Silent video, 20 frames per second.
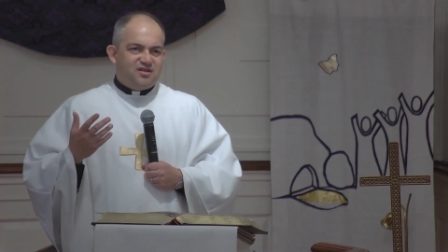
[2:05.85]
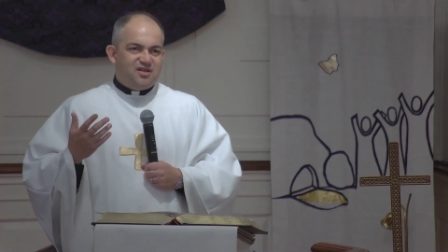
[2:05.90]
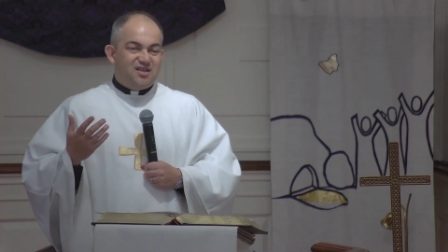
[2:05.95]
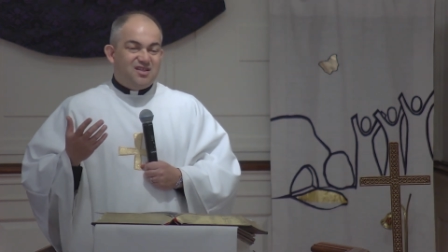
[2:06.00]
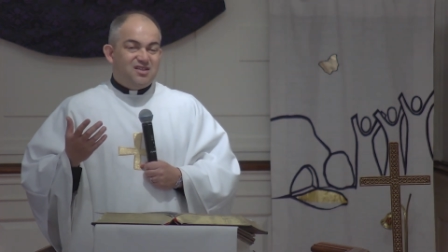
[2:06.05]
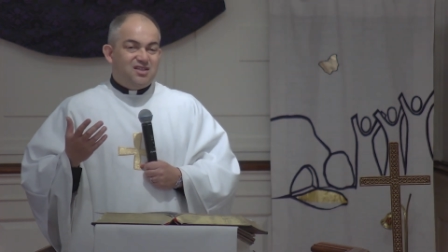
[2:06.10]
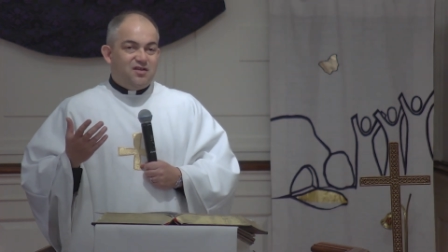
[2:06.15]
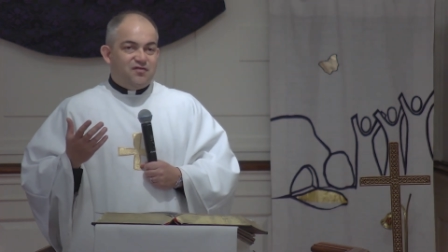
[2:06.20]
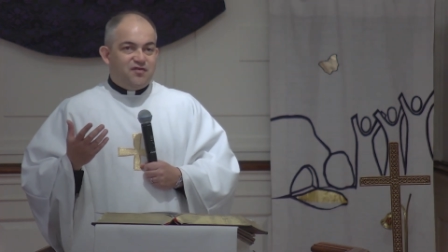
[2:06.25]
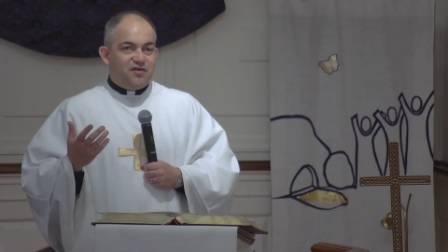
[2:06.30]

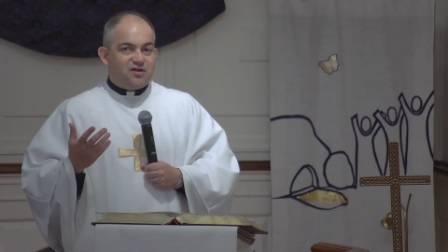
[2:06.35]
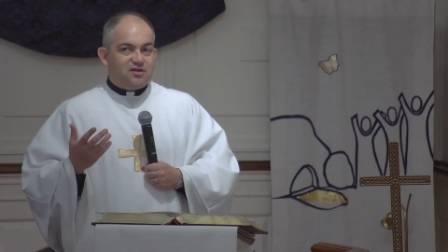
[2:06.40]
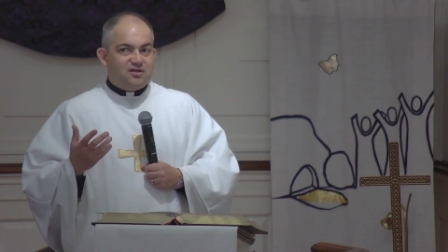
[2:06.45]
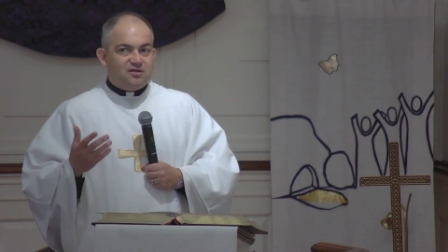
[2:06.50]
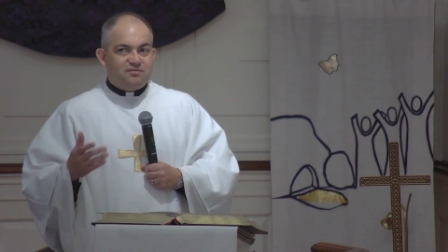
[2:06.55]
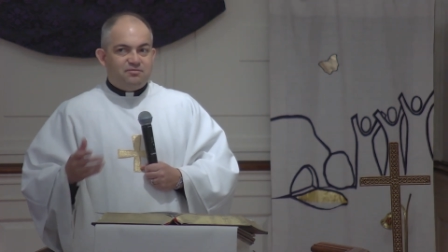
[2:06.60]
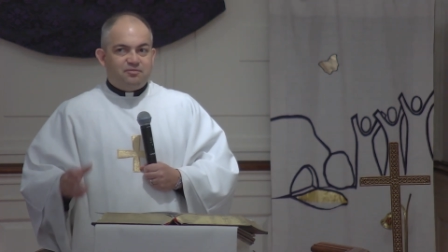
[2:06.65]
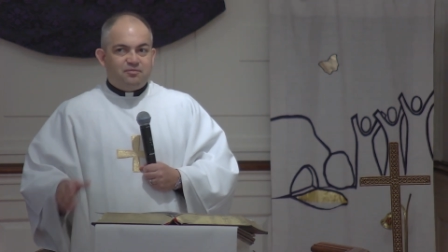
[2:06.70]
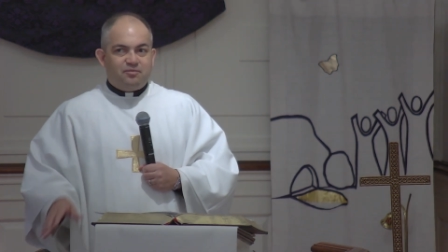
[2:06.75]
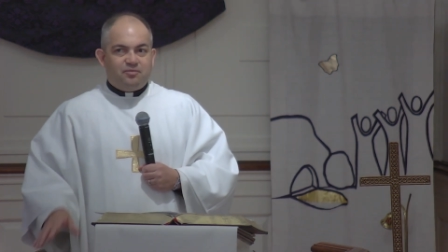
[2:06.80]
and
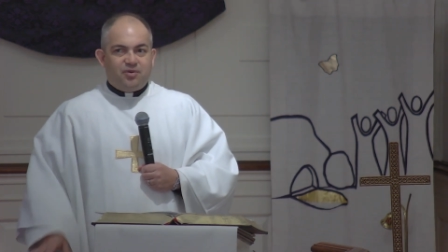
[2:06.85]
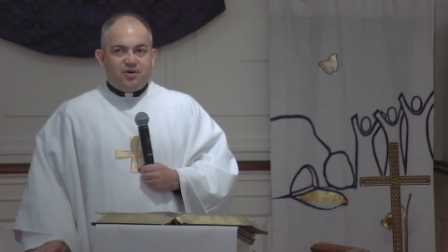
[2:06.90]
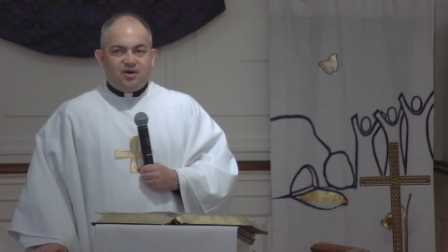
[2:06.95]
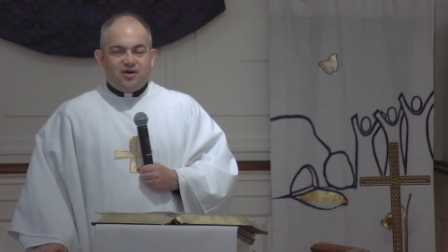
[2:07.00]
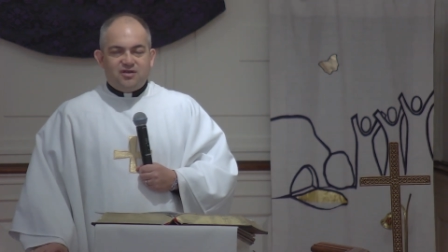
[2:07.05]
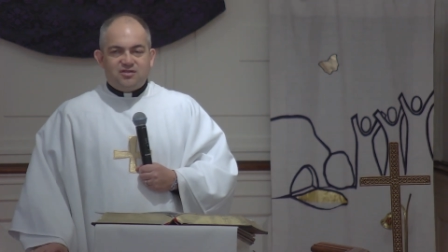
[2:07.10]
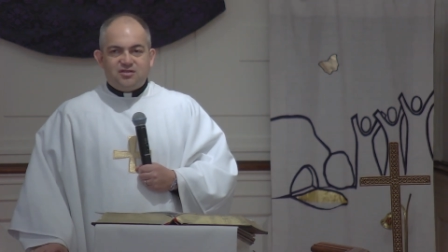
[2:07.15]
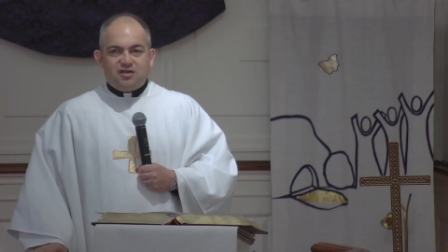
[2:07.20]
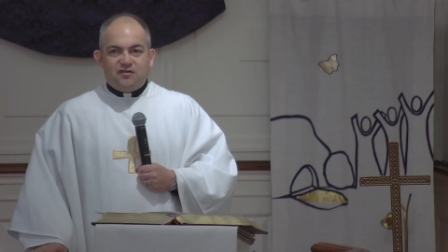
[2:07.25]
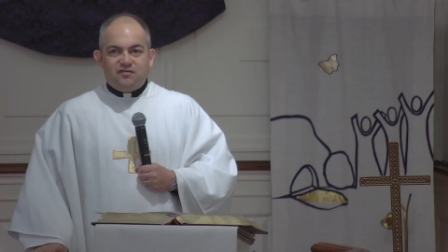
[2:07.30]
difficult
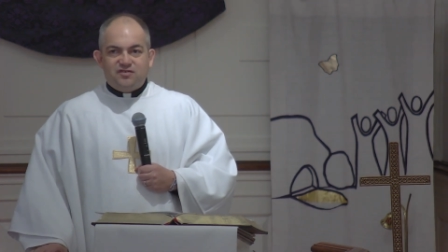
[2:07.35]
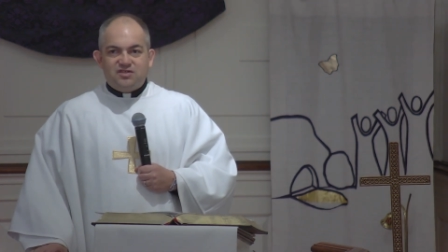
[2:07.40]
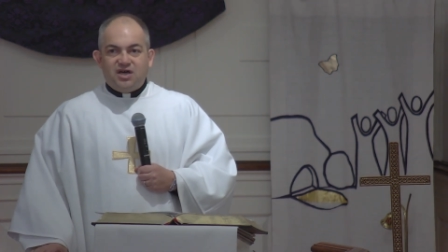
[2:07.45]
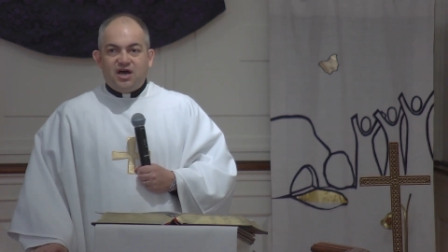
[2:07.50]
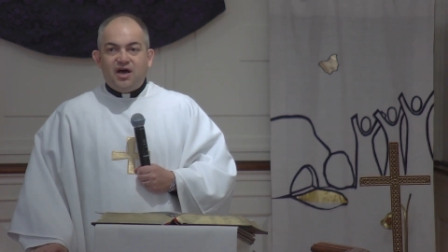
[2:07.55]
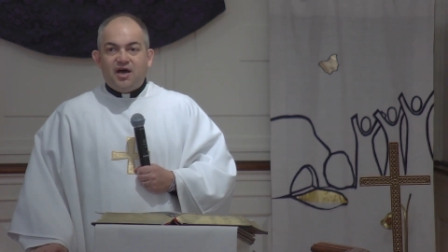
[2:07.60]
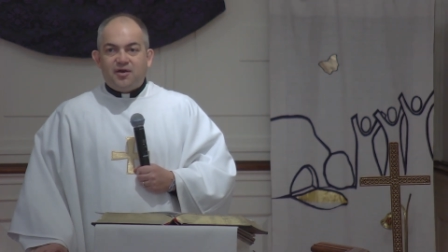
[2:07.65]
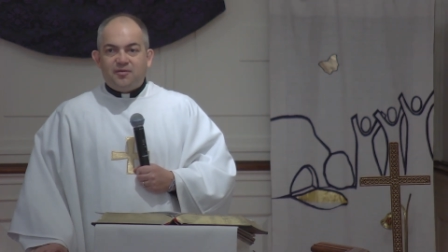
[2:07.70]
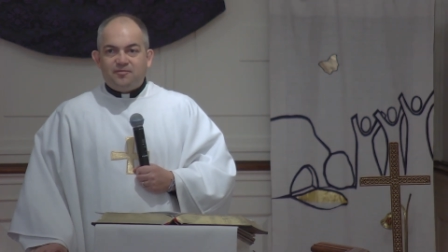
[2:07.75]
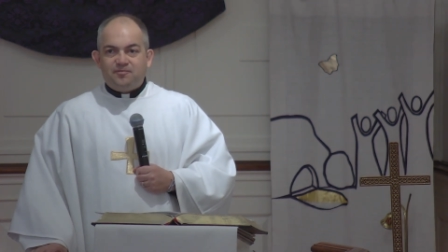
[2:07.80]
parts of
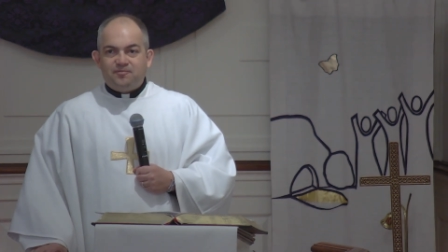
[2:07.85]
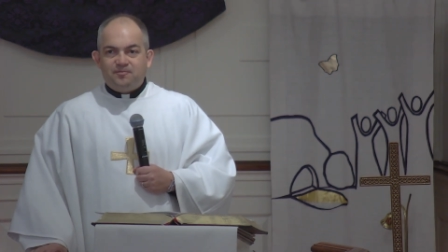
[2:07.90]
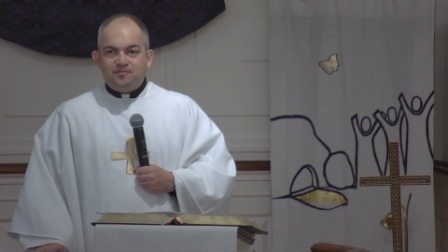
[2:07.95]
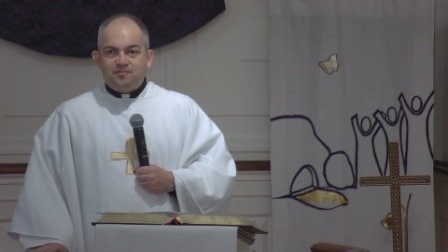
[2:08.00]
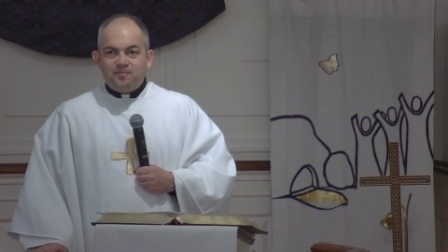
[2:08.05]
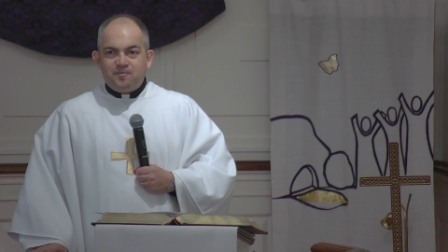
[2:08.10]
time.